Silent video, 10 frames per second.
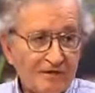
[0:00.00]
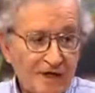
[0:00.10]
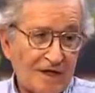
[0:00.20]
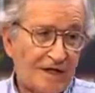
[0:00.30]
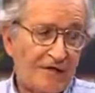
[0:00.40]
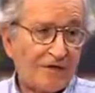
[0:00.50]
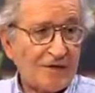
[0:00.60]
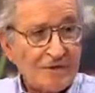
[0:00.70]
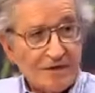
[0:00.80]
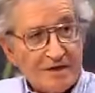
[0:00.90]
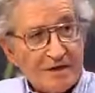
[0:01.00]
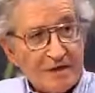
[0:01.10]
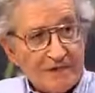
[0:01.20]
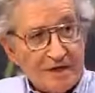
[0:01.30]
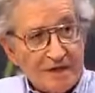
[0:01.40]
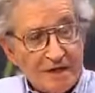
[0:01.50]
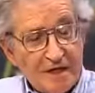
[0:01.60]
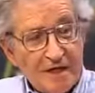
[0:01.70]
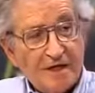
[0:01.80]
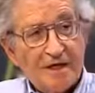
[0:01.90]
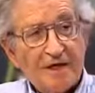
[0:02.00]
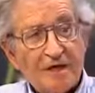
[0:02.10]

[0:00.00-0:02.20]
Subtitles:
finally overthrown in 79.